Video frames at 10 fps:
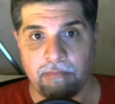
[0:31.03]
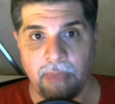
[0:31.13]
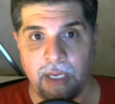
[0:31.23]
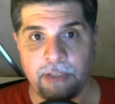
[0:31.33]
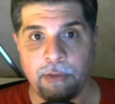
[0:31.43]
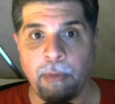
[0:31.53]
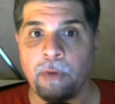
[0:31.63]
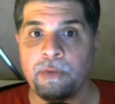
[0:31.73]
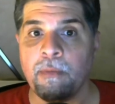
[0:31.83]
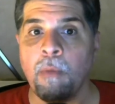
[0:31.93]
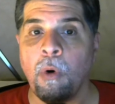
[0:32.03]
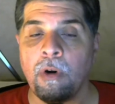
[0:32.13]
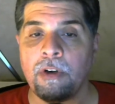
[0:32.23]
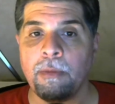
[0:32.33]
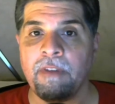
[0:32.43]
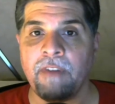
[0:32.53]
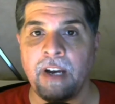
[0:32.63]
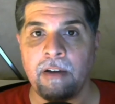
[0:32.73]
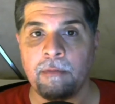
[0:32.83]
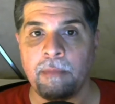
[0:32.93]
I suppose, more to be
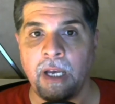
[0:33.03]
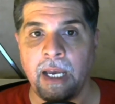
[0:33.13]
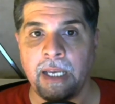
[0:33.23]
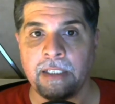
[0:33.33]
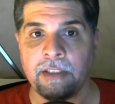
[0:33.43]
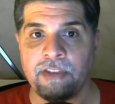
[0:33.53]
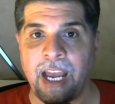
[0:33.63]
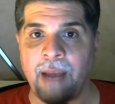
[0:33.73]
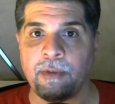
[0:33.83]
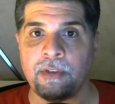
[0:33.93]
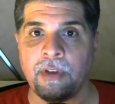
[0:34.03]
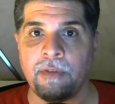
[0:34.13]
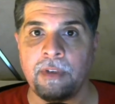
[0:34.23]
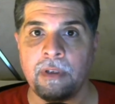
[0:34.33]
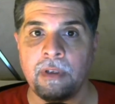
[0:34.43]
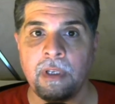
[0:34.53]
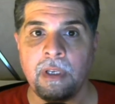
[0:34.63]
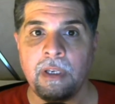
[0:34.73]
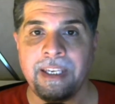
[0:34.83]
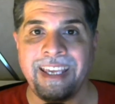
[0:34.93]
found behind the chapters of the
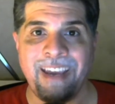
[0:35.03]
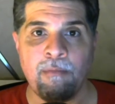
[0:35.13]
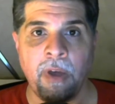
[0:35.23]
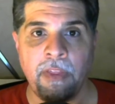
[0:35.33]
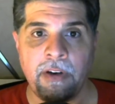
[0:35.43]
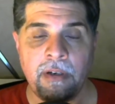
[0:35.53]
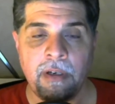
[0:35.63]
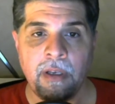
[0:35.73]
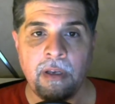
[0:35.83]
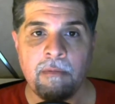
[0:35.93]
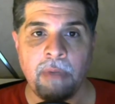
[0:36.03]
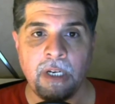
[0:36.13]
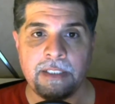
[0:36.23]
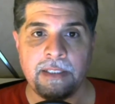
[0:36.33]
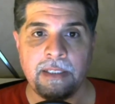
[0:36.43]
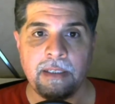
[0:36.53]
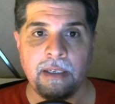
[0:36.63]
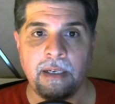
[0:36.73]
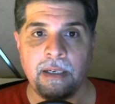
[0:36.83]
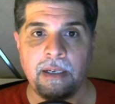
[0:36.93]
game mother, but
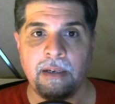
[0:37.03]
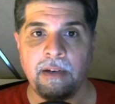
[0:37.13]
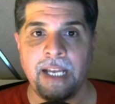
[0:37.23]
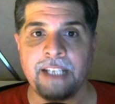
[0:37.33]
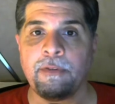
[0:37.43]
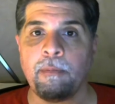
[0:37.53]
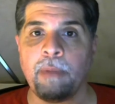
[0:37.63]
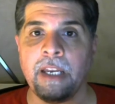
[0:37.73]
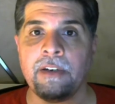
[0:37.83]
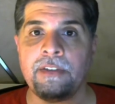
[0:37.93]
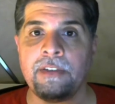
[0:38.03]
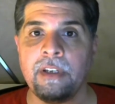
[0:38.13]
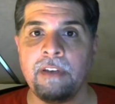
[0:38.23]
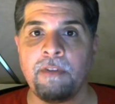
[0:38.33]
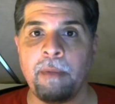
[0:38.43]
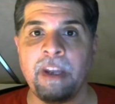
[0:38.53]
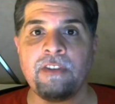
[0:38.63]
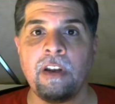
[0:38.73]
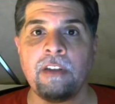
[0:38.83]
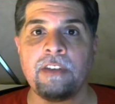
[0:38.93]
as for players,
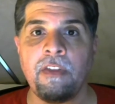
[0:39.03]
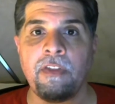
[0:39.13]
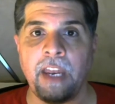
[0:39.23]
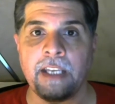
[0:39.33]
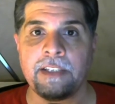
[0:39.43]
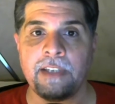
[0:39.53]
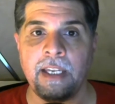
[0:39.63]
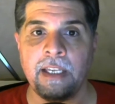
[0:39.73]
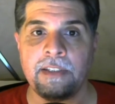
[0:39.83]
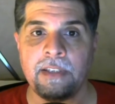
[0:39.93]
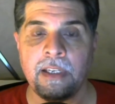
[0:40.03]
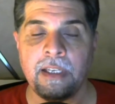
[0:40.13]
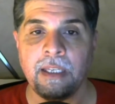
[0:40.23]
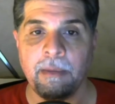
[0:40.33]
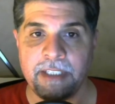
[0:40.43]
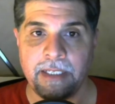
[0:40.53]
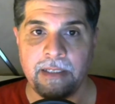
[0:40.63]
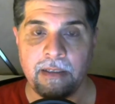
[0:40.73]
information on synthetics is limited.